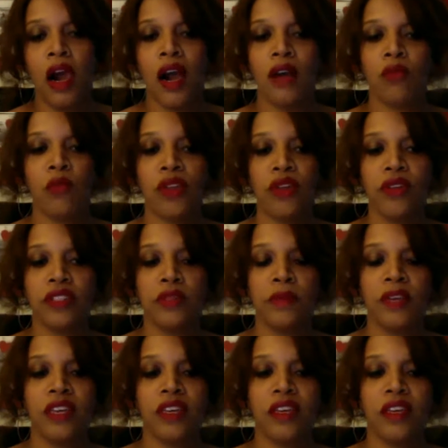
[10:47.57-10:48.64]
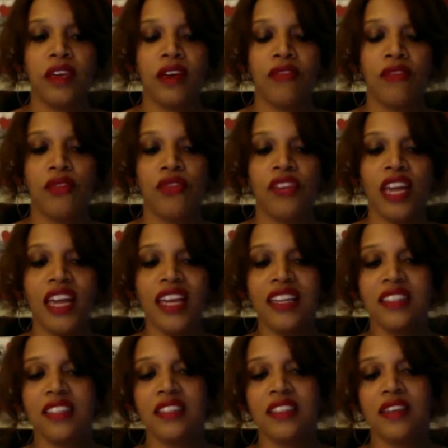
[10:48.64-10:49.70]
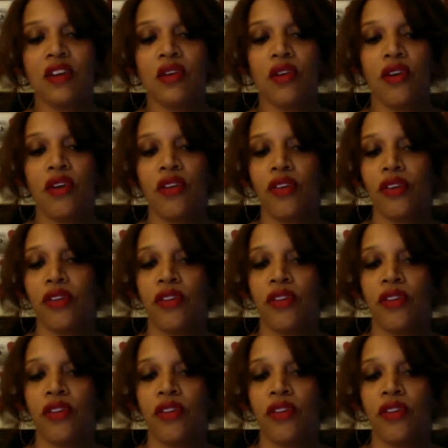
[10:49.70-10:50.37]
and whether it's been a few dates or,